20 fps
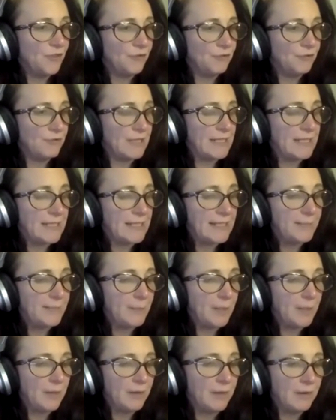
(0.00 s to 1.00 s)

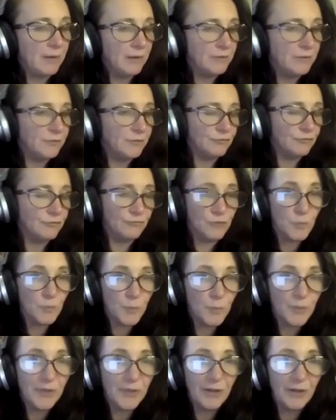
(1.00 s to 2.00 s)
3-part
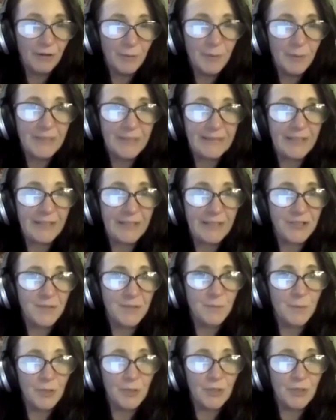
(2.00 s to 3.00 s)
group therapy
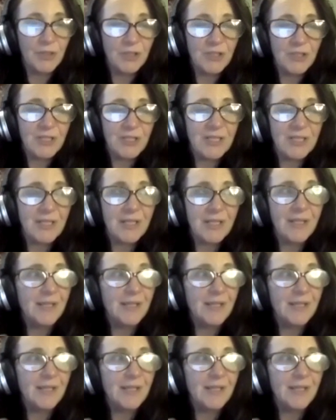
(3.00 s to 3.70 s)
session booked,